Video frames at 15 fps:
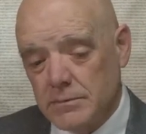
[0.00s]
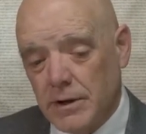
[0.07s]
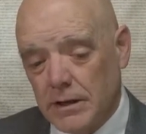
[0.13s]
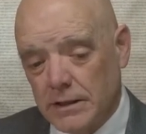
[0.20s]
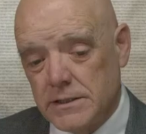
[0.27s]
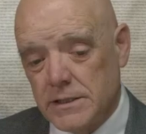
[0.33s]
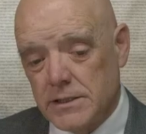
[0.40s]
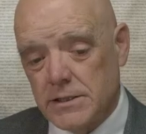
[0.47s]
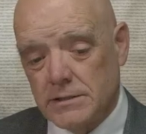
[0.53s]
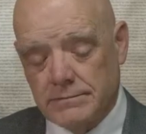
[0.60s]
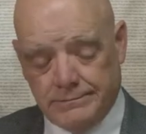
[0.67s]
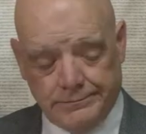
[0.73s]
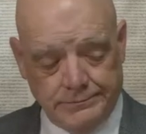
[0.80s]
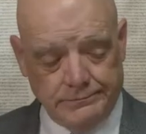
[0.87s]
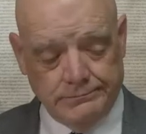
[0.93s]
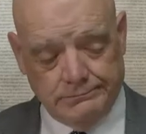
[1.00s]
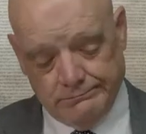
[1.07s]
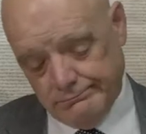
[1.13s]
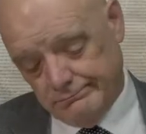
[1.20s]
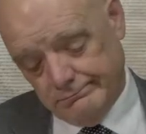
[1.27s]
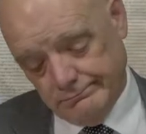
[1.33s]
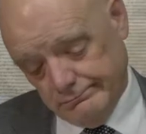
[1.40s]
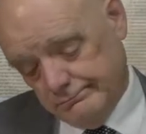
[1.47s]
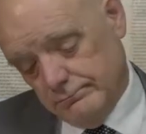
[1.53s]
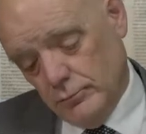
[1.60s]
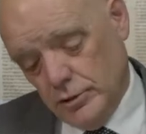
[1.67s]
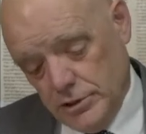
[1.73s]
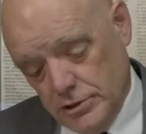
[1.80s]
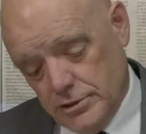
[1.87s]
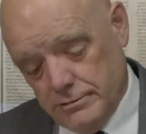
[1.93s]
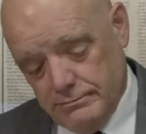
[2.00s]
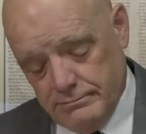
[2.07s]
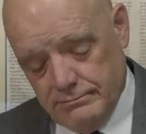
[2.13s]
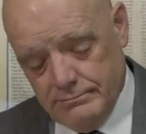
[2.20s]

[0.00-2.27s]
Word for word: politician, which